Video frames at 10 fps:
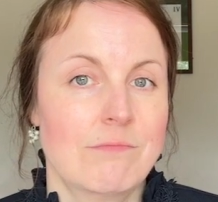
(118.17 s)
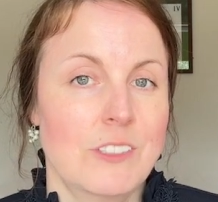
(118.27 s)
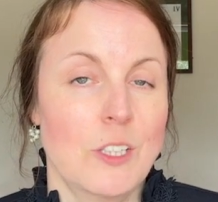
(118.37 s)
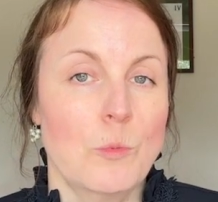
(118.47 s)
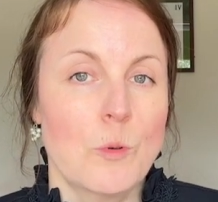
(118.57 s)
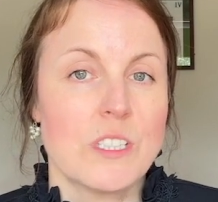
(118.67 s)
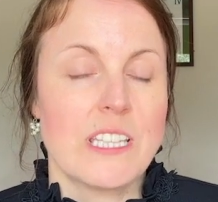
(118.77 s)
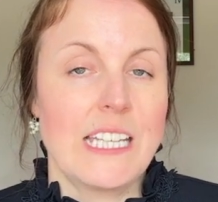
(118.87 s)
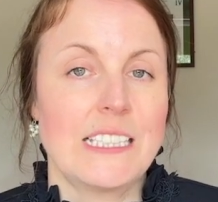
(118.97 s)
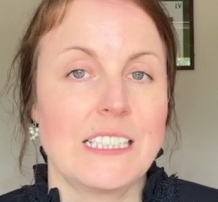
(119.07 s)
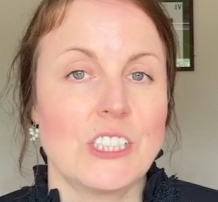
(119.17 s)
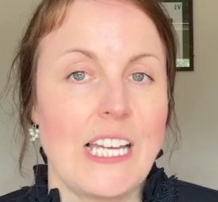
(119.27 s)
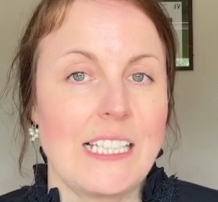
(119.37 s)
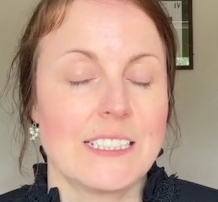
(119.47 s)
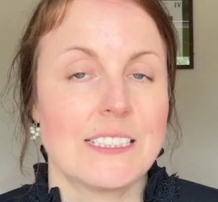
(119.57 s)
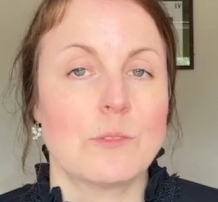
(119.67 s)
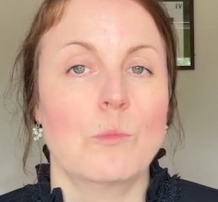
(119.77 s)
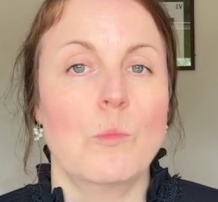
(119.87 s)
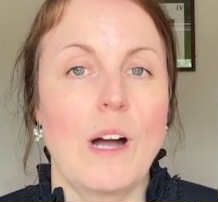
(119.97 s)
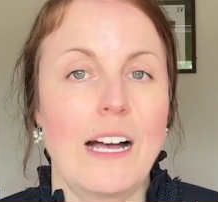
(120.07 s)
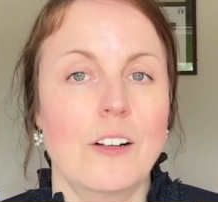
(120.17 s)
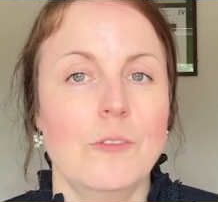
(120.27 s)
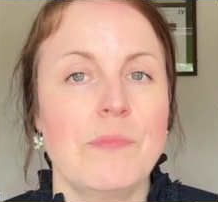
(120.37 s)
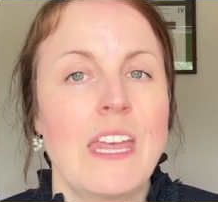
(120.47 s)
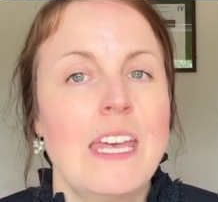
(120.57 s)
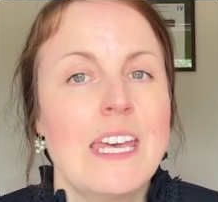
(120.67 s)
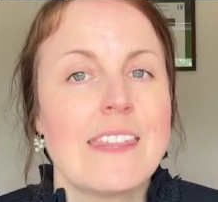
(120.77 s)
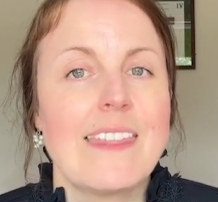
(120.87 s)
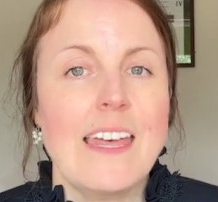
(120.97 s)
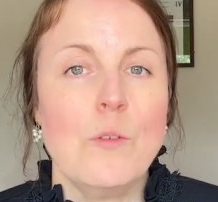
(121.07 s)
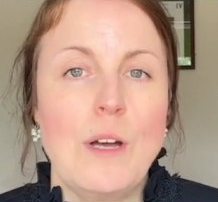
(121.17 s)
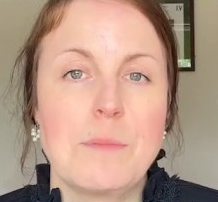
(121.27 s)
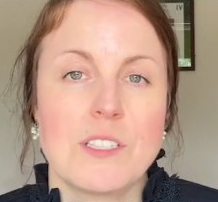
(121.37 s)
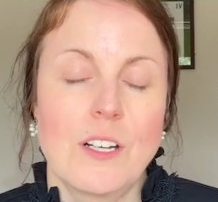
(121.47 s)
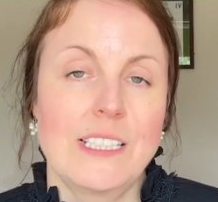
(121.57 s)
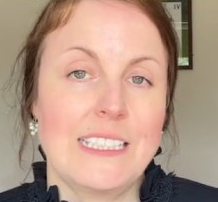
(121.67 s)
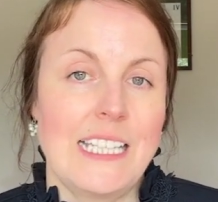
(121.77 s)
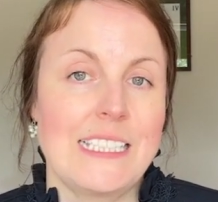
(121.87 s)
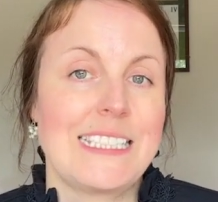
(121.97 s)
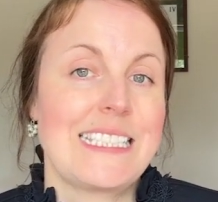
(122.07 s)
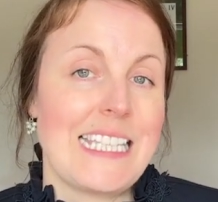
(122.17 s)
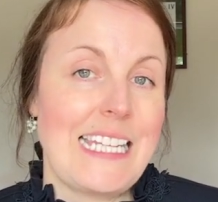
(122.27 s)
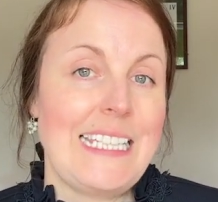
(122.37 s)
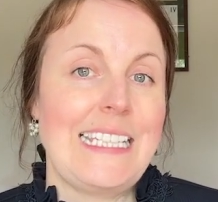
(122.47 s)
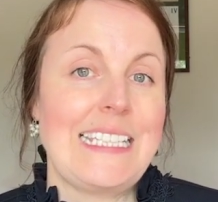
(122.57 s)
What do they suggest? Well, their website says daily